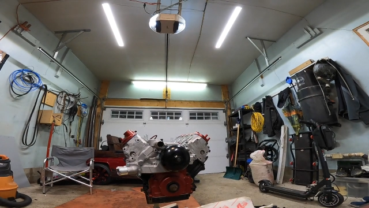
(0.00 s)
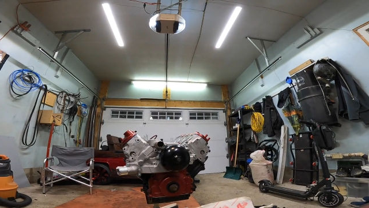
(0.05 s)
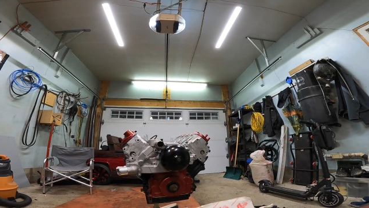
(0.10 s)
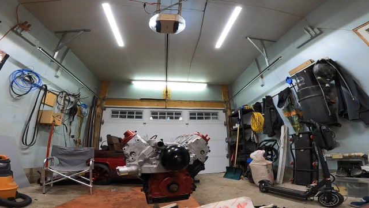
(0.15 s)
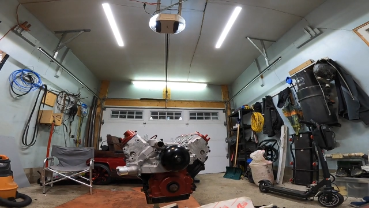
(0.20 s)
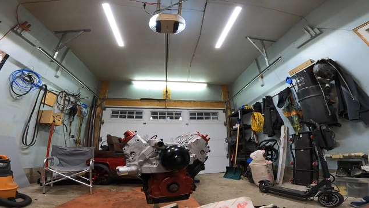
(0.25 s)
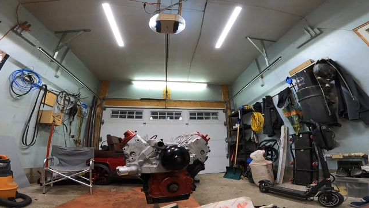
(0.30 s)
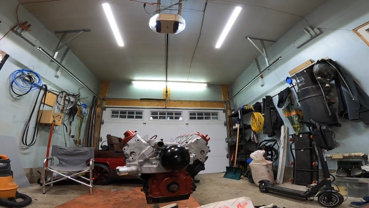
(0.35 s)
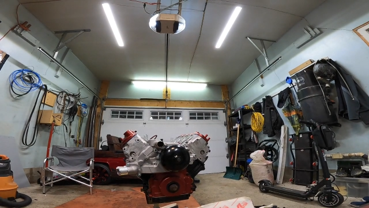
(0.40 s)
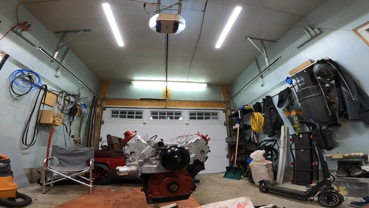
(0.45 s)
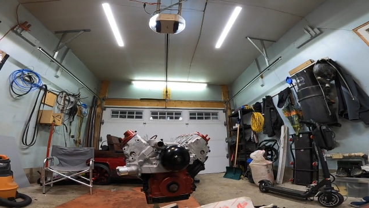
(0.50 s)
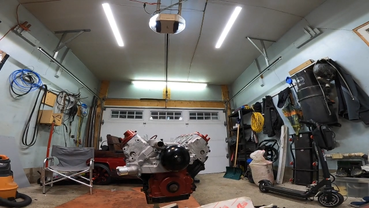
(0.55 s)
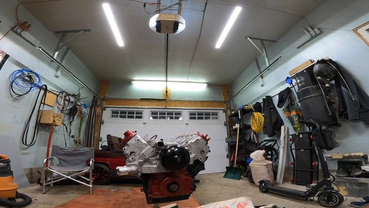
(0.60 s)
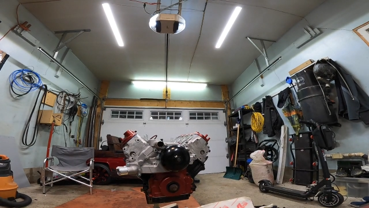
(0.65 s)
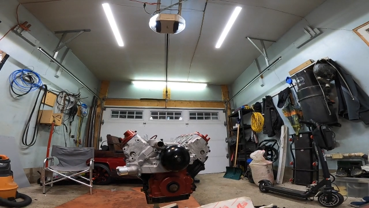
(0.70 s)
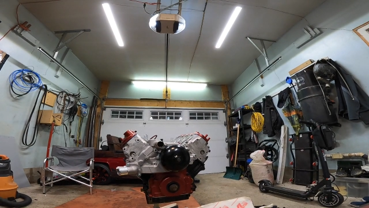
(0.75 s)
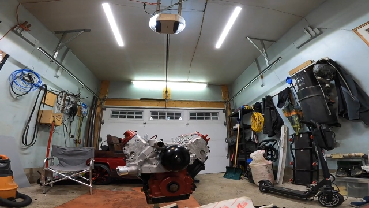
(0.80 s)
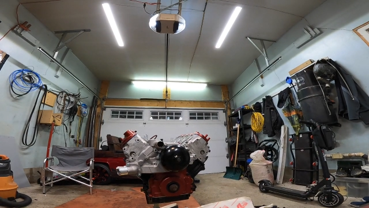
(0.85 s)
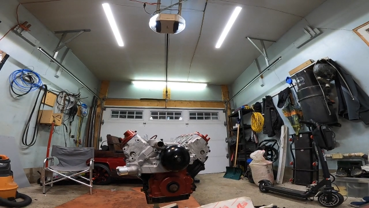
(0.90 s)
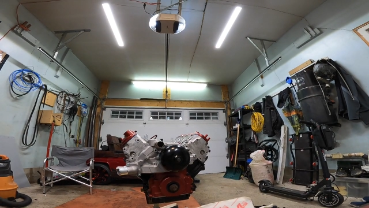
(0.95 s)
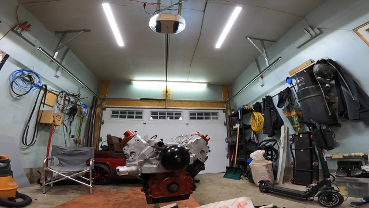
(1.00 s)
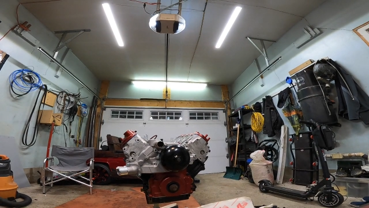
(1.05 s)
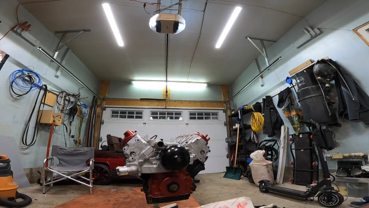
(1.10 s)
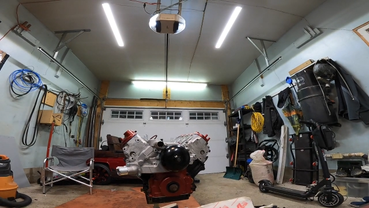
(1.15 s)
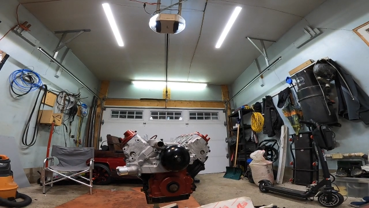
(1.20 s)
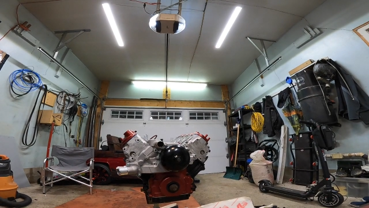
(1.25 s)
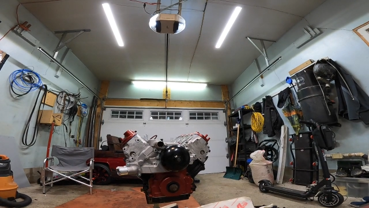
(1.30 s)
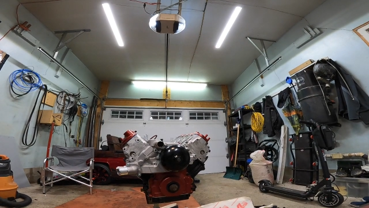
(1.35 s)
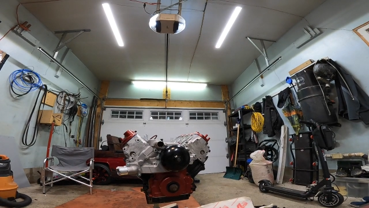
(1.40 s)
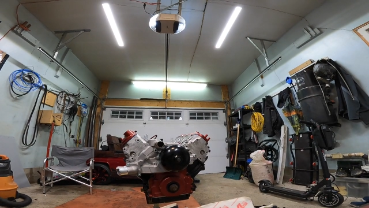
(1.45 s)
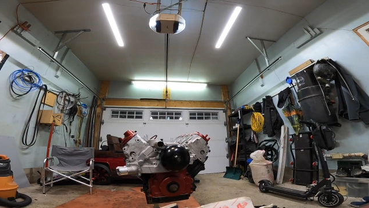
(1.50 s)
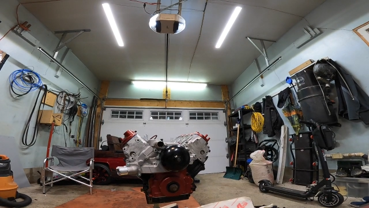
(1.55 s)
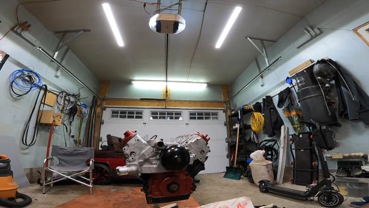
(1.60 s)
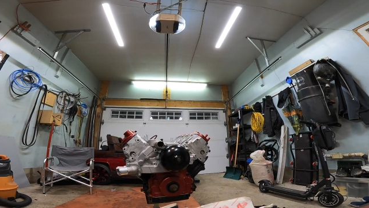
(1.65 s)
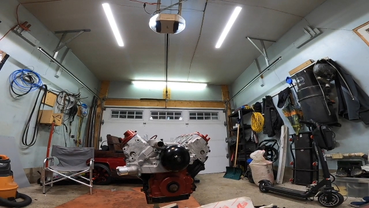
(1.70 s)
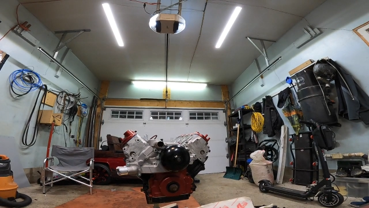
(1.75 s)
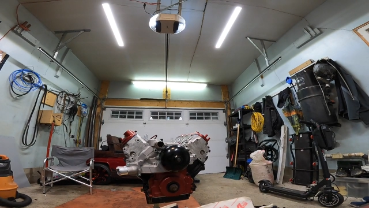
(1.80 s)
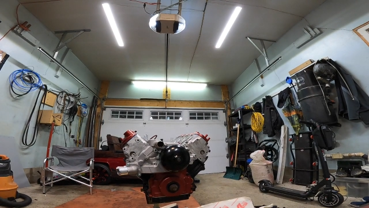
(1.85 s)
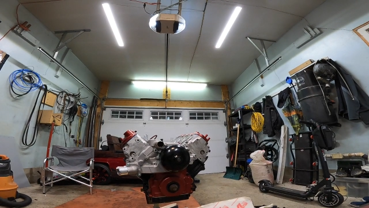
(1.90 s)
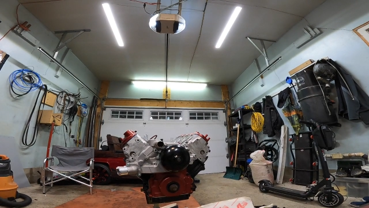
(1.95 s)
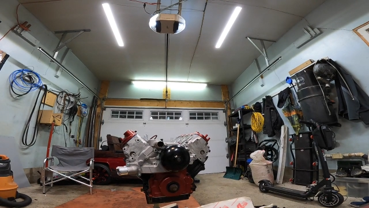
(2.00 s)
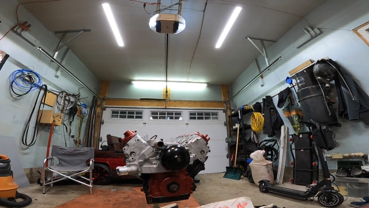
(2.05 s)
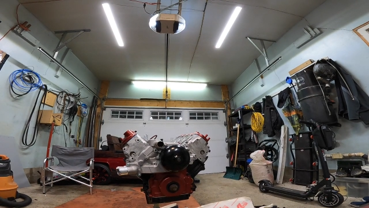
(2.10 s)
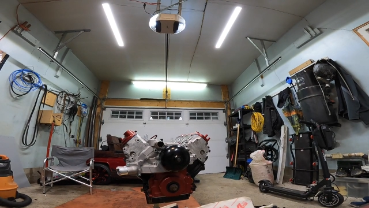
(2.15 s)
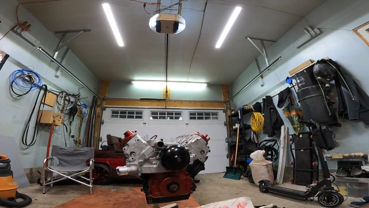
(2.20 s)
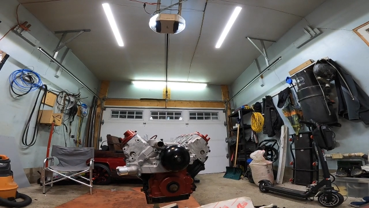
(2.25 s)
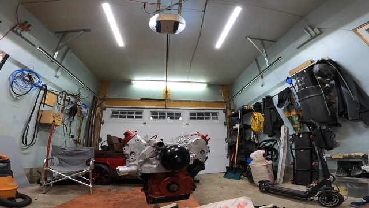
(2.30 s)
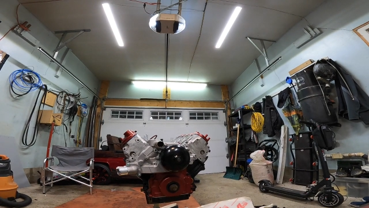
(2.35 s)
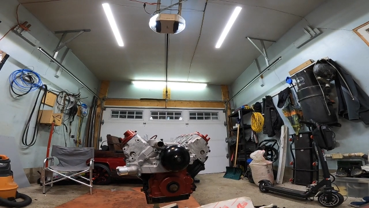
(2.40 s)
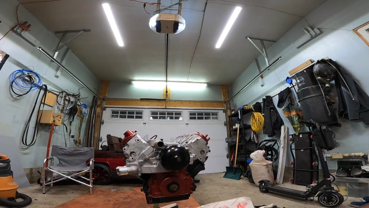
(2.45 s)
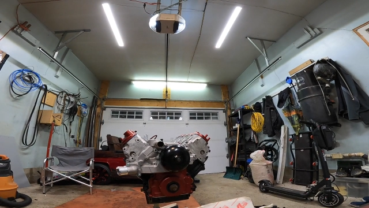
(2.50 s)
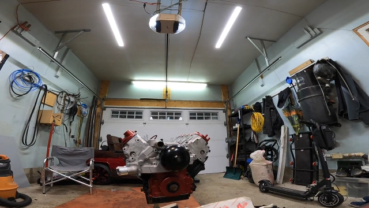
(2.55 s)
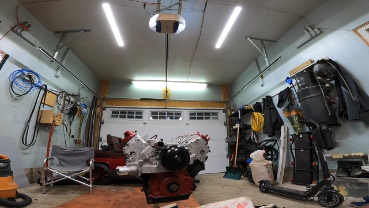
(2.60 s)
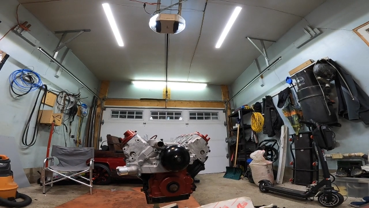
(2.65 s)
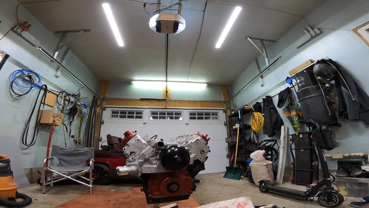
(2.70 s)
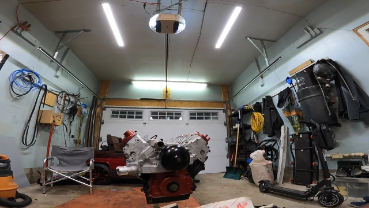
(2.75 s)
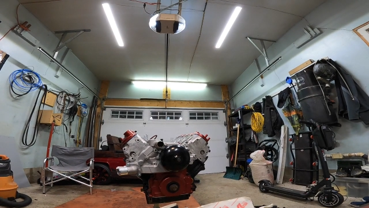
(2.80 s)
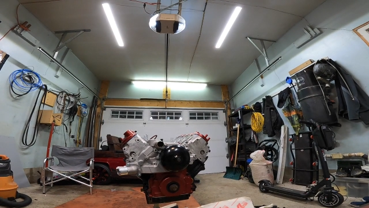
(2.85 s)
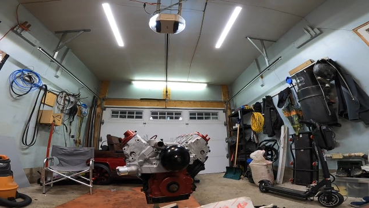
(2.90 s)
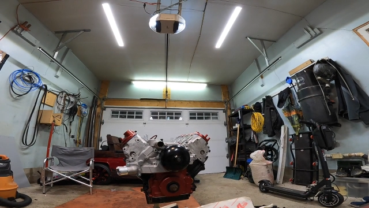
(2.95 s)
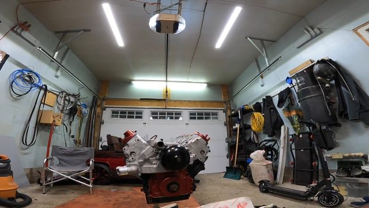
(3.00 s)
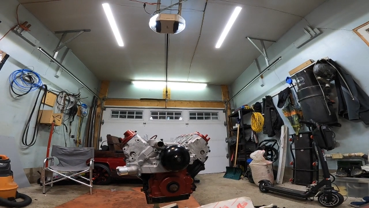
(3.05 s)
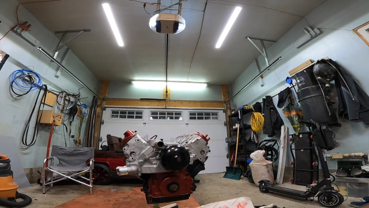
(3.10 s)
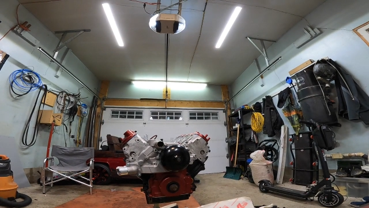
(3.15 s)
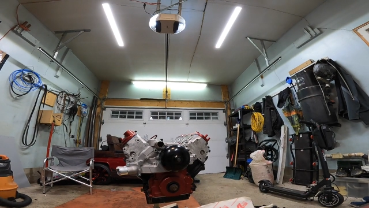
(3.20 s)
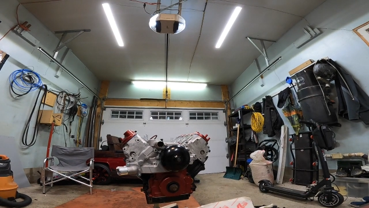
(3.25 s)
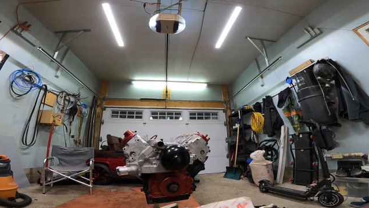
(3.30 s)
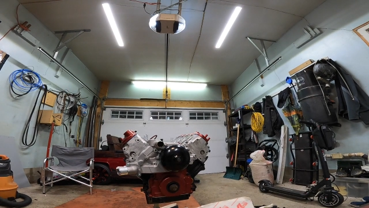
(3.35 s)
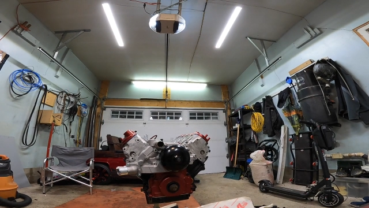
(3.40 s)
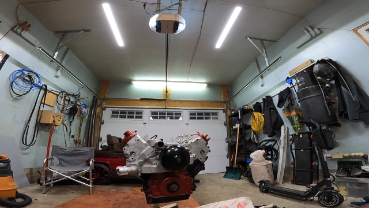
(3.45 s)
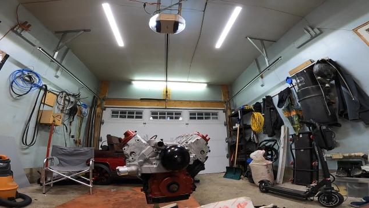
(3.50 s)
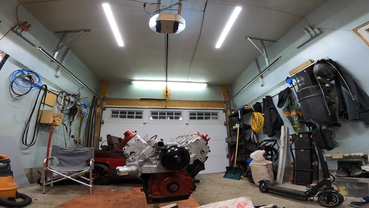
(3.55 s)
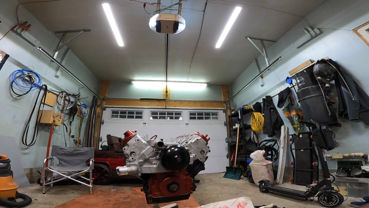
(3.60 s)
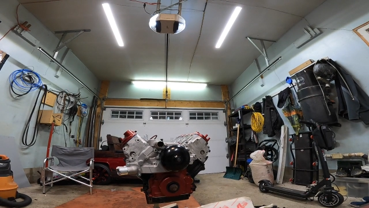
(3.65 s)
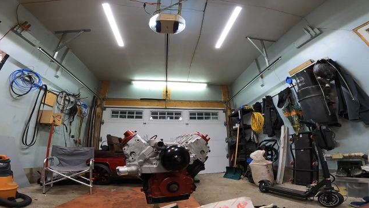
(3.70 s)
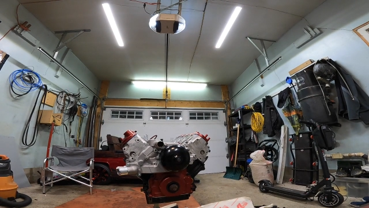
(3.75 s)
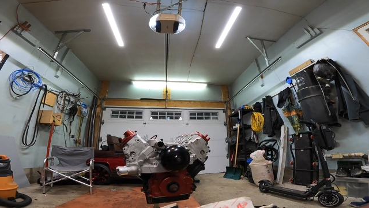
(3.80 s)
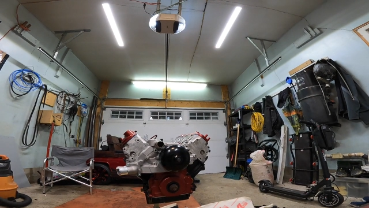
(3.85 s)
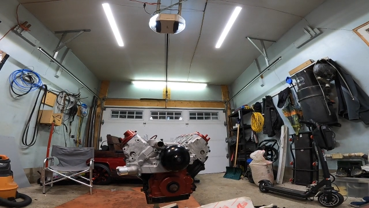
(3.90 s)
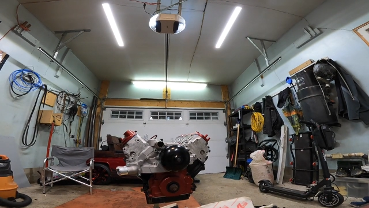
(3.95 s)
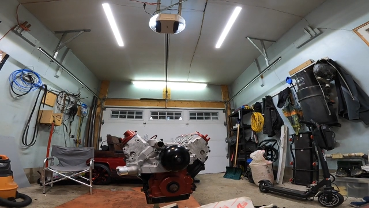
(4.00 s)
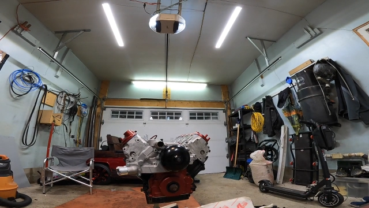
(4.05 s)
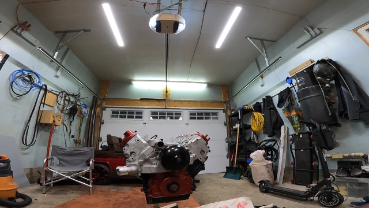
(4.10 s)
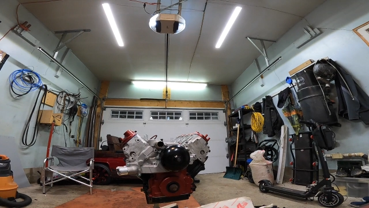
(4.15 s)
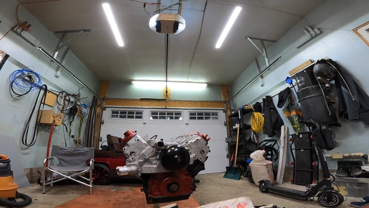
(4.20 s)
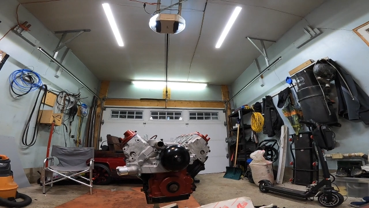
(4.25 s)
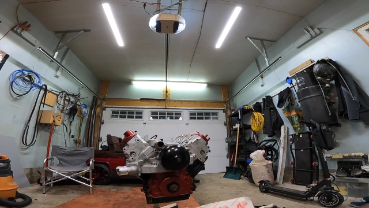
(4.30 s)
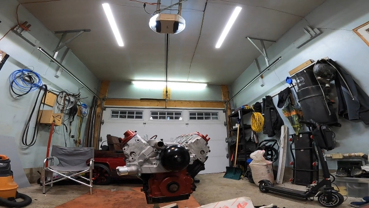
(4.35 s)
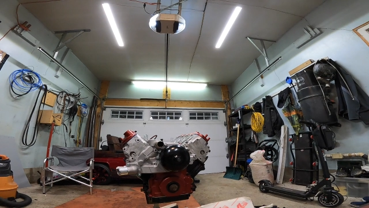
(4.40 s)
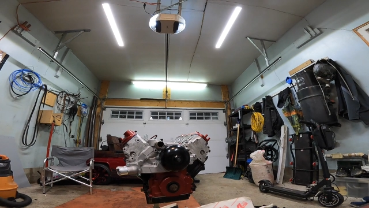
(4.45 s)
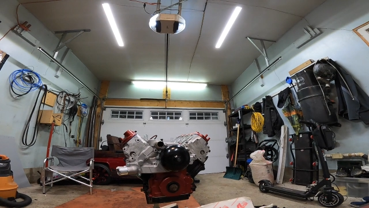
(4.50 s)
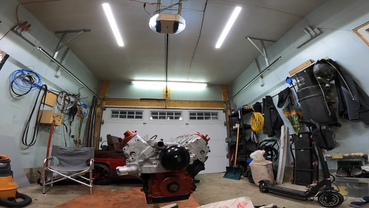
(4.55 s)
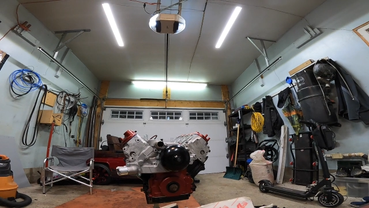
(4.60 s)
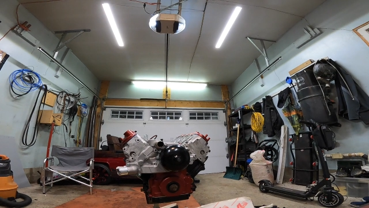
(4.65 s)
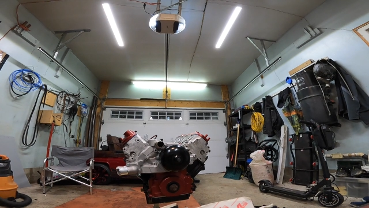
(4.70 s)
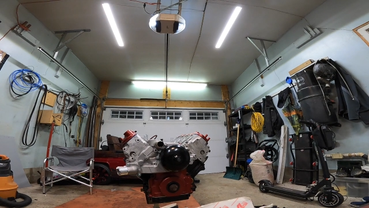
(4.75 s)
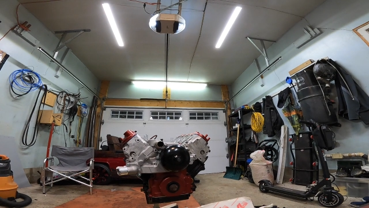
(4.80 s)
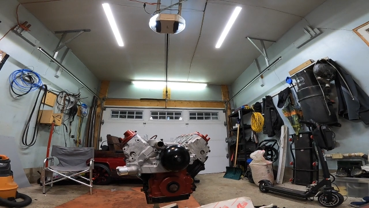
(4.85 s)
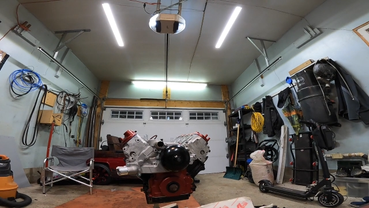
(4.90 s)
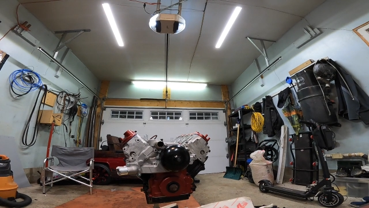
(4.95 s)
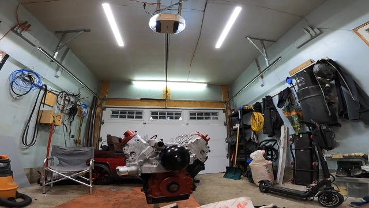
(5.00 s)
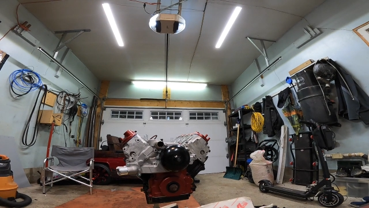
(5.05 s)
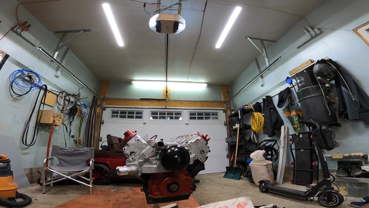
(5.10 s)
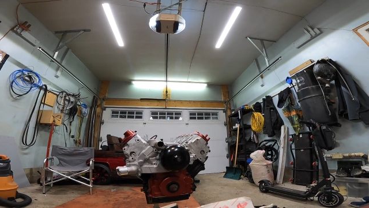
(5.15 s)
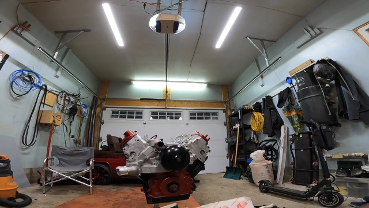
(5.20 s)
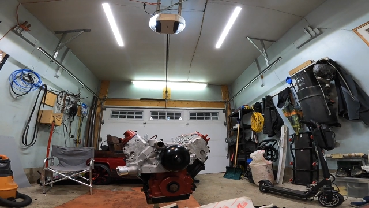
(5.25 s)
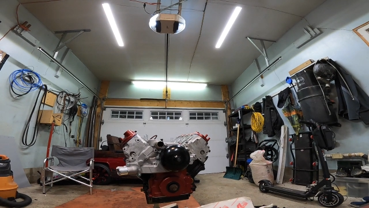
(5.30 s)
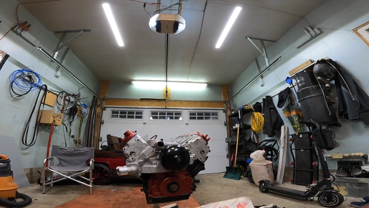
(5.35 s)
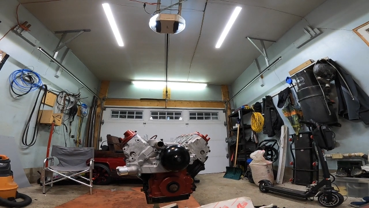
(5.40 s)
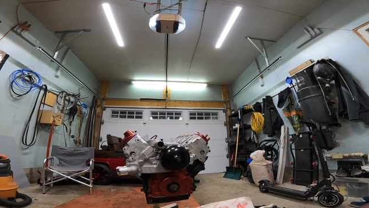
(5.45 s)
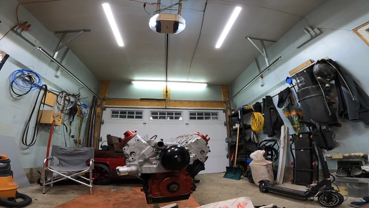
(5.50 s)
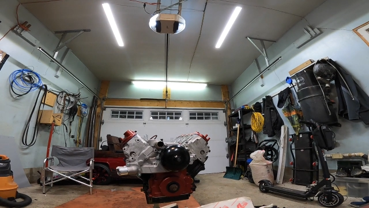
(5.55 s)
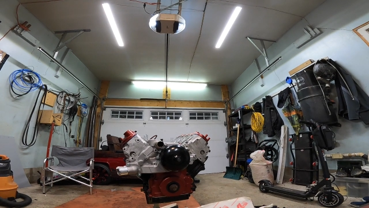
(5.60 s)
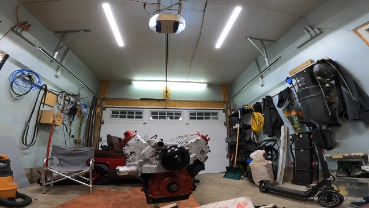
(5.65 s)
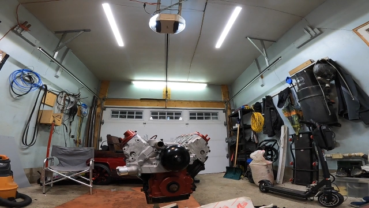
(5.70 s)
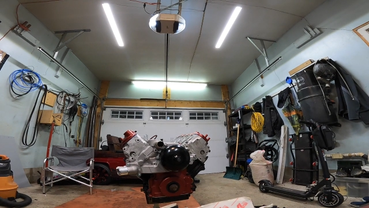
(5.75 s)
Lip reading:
No face is visible, so there are no lips to read.